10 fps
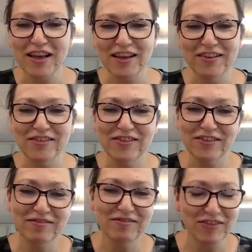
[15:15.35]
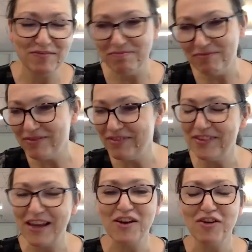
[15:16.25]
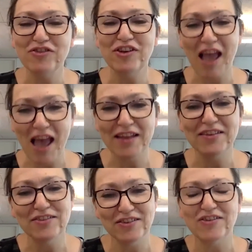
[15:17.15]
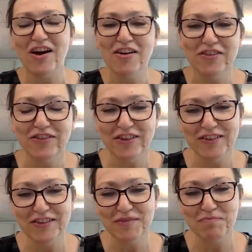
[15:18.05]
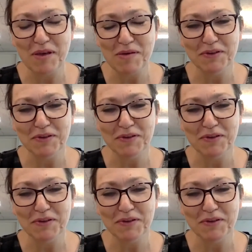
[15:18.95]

and technology and dance and people.